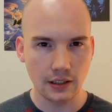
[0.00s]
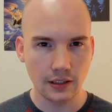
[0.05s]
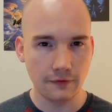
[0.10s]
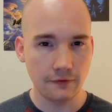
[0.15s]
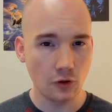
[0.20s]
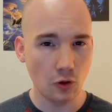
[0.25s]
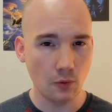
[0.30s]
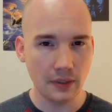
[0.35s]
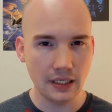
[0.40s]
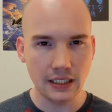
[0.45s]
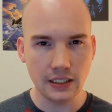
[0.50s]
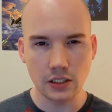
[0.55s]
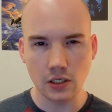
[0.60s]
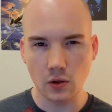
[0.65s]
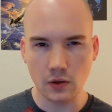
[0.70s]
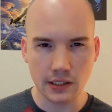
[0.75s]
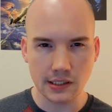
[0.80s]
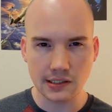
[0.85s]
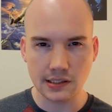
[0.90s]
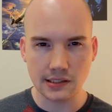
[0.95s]
If nobody
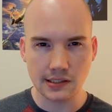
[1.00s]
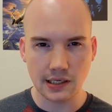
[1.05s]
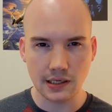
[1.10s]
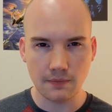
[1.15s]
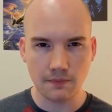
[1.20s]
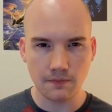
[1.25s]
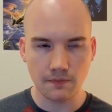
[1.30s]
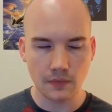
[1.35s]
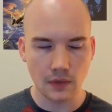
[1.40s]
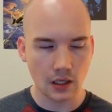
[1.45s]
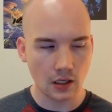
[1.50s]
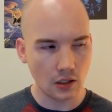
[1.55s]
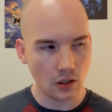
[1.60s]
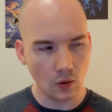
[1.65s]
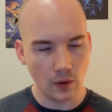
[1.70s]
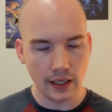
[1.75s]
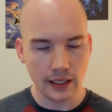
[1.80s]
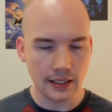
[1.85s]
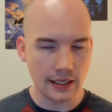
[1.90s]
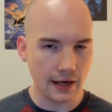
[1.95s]
notices him,
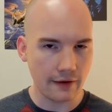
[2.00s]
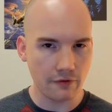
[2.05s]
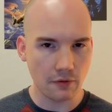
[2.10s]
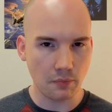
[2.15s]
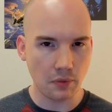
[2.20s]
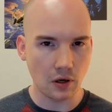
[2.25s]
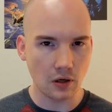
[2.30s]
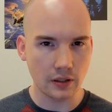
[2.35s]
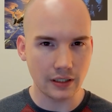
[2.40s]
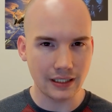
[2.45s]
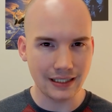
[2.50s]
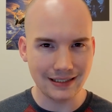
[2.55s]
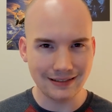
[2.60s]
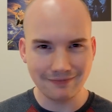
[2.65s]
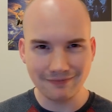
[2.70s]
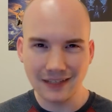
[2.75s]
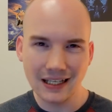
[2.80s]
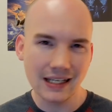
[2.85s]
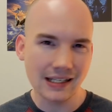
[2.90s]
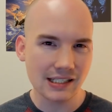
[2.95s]
go ahead and have the
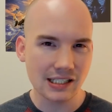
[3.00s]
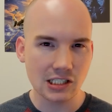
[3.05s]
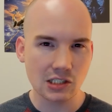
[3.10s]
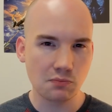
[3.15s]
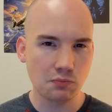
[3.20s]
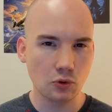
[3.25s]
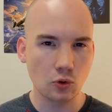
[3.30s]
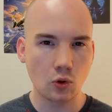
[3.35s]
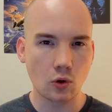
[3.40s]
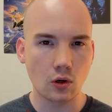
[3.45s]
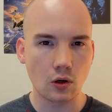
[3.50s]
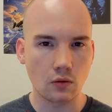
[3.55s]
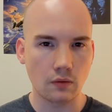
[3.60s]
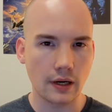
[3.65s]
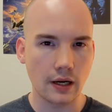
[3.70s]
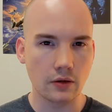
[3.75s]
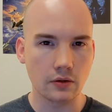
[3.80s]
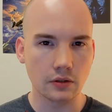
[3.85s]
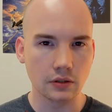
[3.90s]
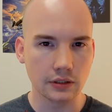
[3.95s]
party explore
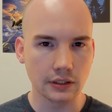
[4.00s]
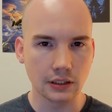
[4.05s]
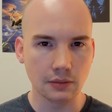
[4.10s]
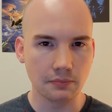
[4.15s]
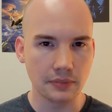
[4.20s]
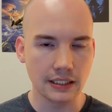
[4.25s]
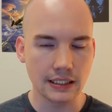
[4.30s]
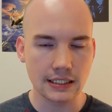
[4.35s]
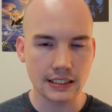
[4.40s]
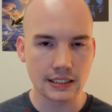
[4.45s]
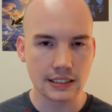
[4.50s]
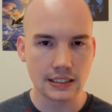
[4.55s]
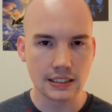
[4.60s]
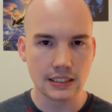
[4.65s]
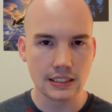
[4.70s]
around a little bit.